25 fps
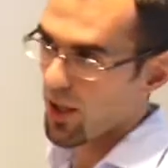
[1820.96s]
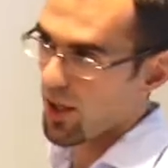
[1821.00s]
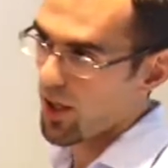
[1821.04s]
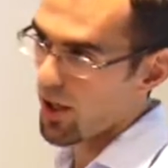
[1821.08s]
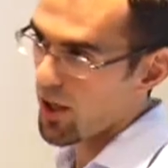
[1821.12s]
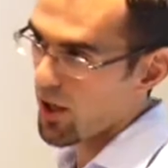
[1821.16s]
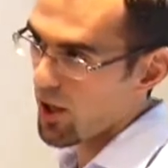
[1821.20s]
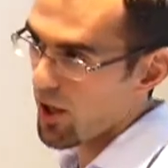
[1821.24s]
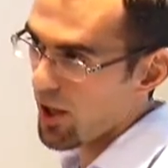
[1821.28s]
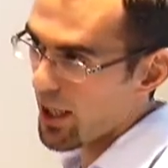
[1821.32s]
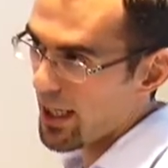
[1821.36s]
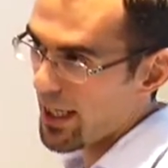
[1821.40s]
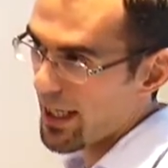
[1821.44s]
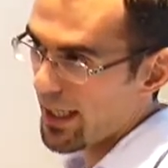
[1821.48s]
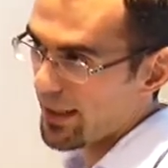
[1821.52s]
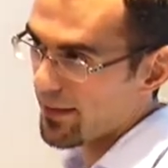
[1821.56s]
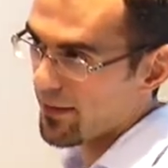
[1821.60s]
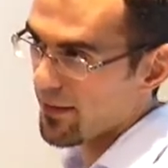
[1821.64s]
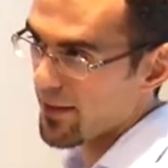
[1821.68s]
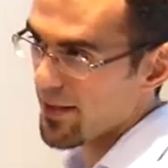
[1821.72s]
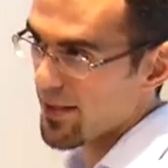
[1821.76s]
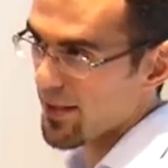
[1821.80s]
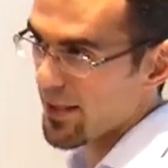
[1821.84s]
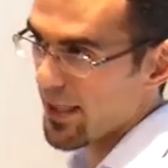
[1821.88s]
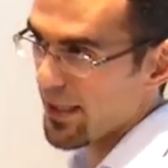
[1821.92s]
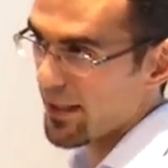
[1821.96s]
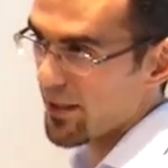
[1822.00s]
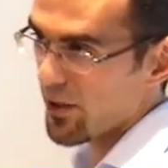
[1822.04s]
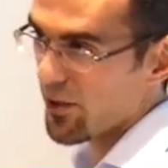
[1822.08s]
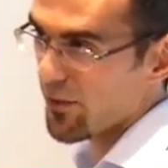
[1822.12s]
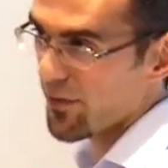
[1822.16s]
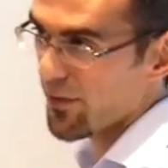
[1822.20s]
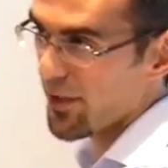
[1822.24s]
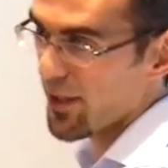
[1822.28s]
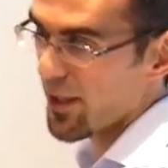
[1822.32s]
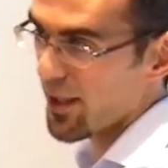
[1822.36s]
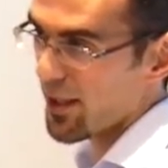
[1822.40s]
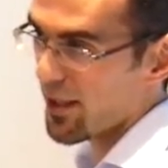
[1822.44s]
led the state
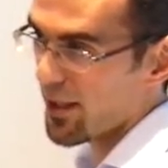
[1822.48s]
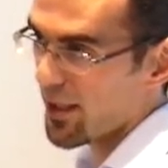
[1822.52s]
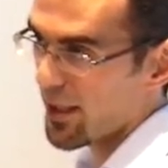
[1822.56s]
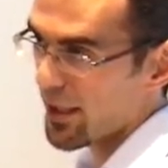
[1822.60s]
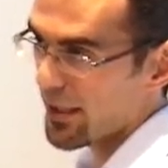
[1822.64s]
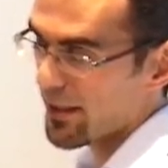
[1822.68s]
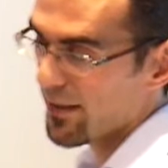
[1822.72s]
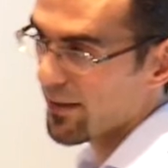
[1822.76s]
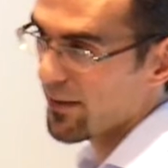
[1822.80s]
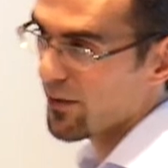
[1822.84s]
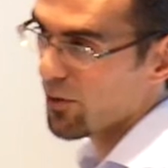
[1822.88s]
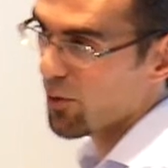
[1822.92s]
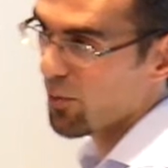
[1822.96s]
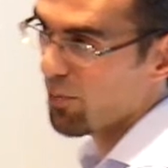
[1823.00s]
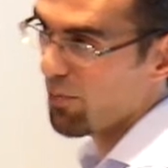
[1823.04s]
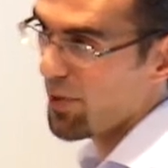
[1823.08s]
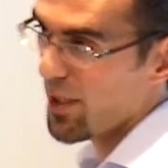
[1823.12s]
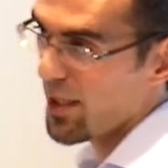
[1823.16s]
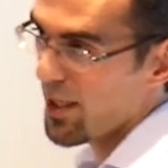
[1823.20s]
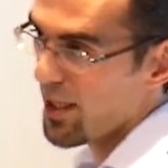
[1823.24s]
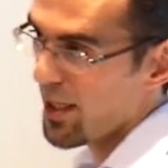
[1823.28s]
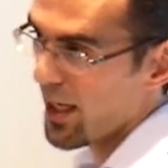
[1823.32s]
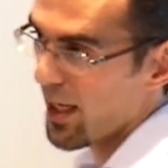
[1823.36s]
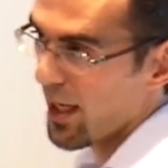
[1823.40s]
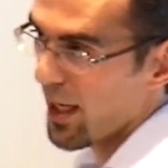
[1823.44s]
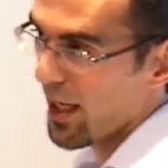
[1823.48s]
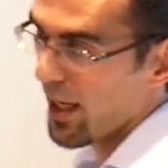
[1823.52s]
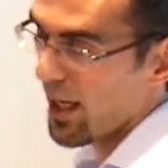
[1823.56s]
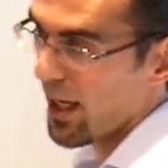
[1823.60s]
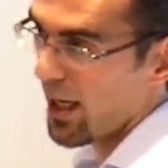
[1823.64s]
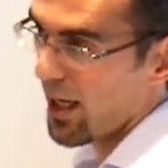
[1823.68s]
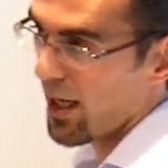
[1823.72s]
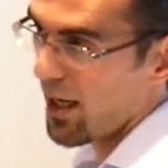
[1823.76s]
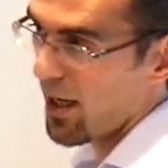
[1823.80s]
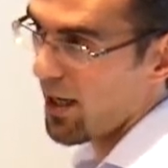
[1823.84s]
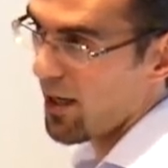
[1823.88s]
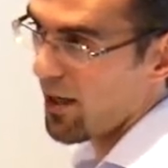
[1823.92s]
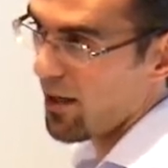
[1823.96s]
of the art to be
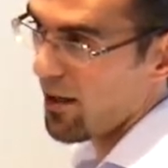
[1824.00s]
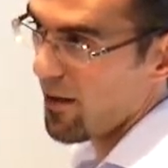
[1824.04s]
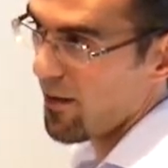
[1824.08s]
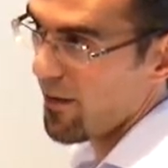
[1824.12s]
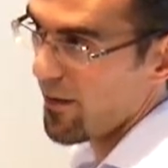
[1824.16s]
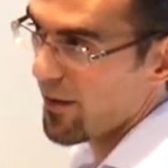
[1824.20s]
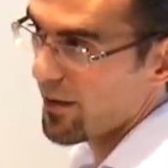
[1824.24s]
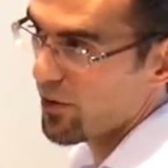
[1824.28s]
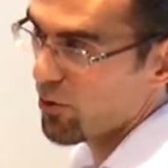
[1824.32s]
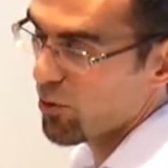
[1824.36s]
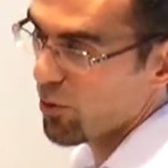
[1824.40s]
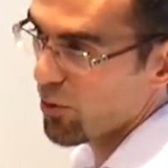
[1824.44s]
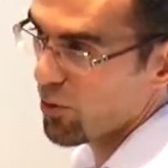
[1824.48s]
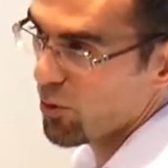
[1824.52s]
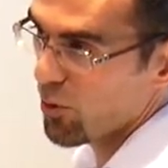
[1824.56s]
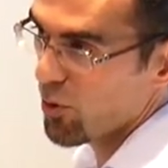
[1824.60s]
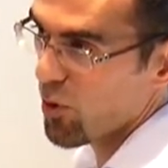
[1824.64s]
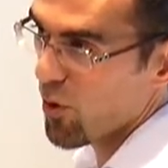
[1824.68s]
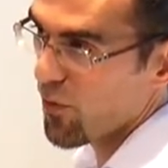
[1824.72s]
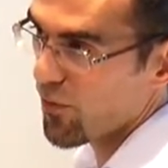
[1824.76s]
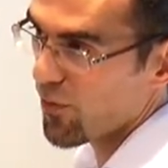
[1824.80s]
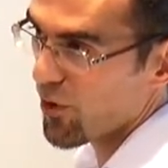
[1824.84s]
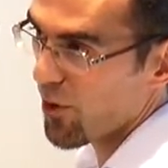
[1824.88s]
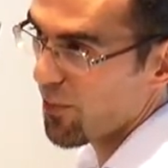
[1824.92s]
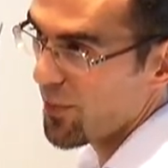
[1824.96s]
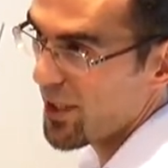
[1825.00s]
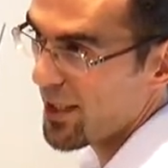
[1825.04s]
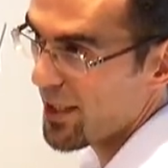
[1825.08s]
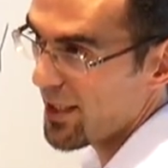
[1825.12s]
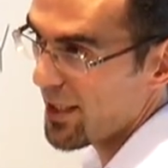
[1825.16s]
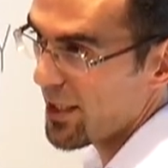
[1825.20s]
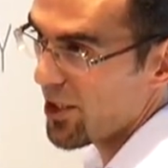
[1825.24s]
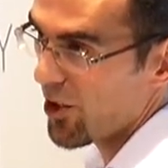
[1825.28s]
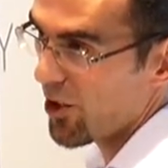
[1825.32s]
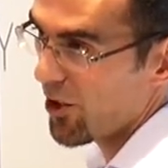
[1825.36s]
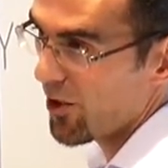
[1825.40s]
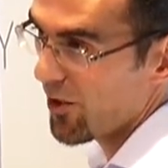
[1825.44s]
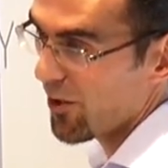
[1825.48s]
to go from
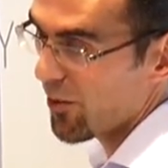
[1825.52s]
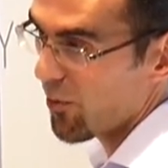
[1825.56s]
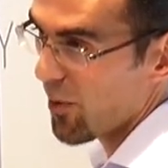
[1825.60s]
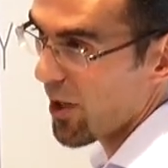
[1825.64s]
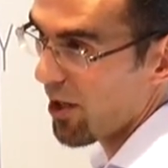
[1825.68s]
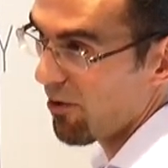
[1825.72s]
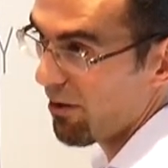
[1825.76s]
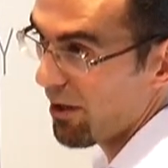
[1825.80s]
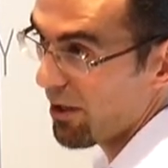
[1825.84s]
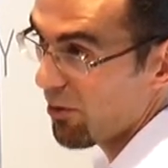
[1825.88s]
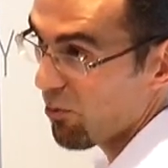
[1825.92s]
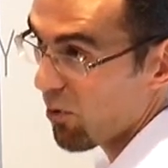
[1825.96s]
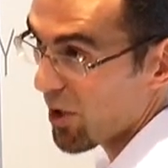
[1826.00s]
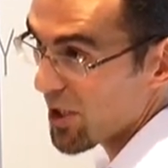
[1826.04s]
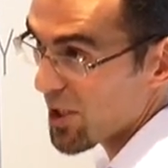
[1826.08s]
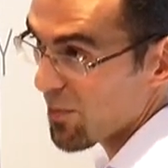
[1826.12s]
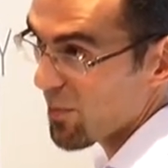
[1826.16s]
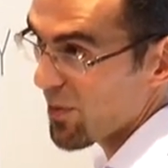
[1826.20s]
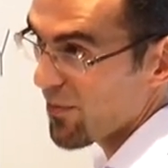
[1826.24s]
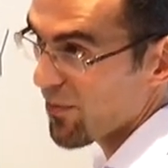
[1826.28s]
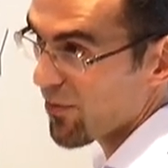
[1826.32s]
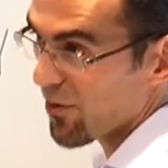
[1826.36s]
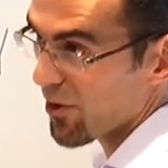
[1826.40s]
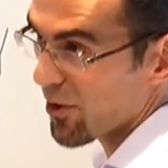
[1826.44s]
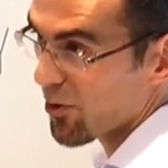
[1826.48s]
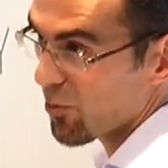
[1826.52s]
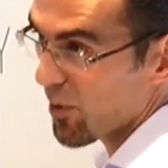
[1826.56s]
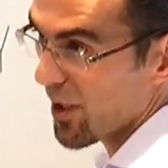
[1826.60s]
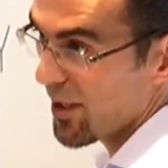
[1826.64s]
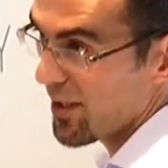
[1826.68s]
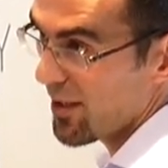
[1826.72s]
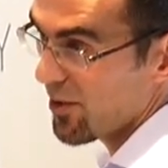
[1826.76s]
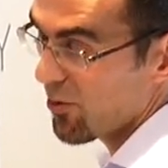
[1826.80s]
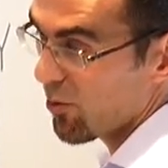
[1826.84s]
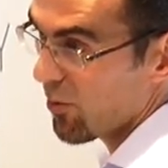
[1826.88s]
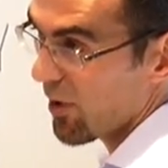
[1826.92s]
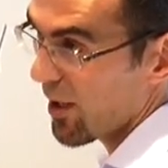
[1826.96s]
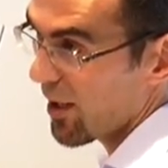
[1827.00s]
here, where it was before
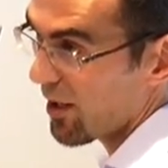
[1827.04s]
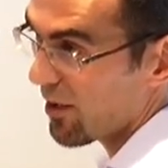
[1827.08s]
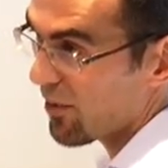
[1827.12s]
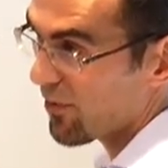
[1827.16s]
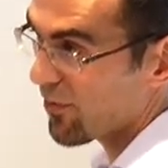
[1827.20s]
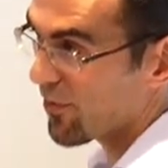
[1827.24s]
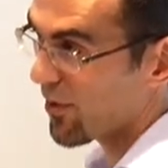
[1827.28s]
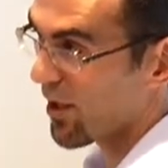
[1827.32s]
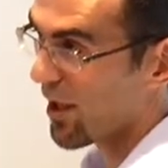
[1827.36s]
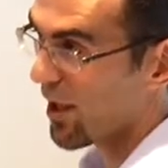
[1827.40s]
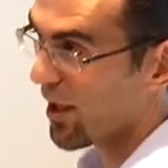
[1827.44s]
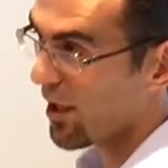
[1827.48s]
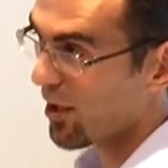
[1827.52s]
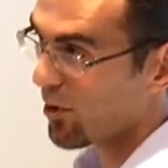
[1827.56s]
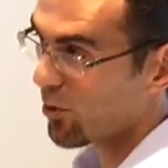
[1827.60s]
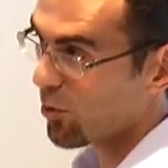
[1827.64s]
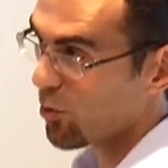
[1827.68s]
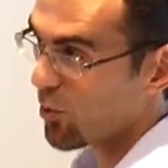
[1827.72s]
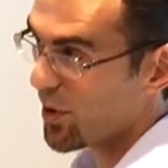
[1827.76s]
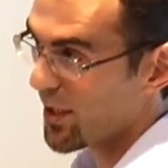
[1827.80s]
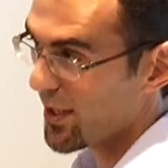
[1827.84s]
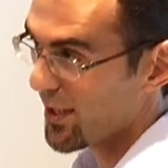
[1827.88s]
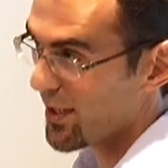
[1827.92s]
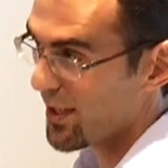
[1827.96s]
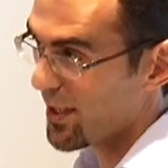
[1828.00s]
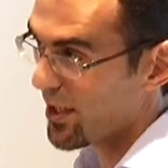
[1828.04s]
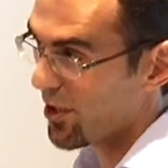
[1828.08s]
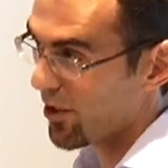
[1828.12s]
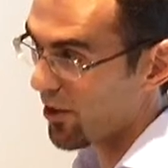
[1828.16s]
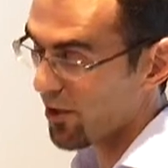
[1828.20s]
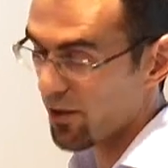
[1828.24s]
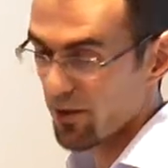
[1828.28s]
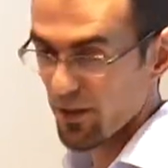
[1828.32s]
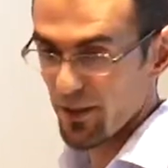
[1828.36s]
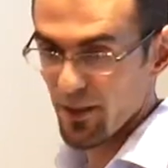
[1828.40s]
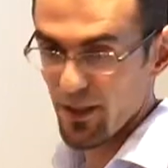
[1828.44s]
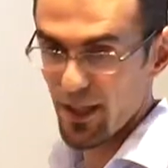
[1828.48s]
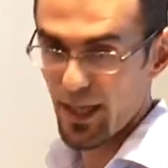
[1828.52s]
2012, to here,
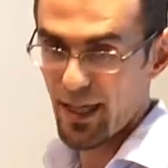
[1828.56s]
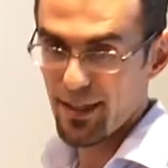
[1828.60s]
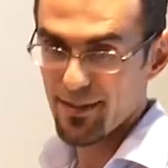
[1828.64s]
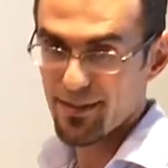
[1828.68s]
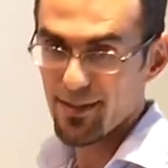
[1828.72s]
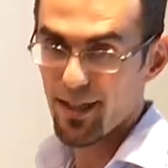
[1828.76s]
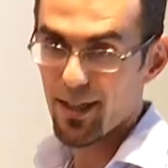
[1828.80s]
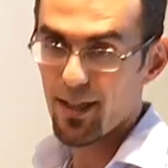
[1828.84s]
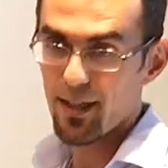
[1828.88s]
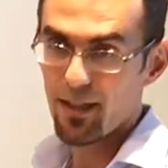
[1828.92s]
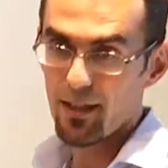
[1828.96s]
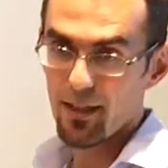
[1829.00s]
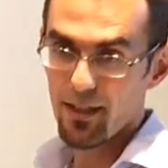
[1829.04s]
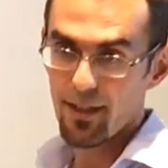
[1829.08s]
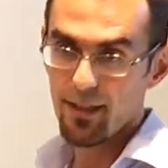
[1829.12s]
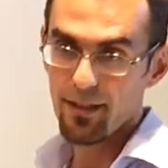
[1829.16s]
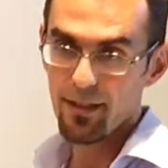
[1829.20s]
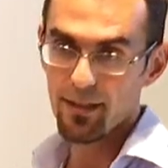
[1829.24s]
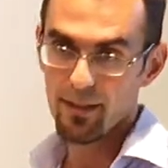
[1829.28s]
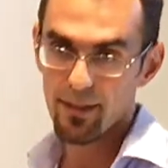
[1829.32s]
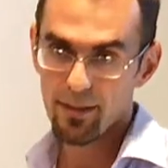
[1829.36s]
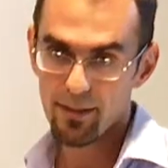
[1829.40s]
entirely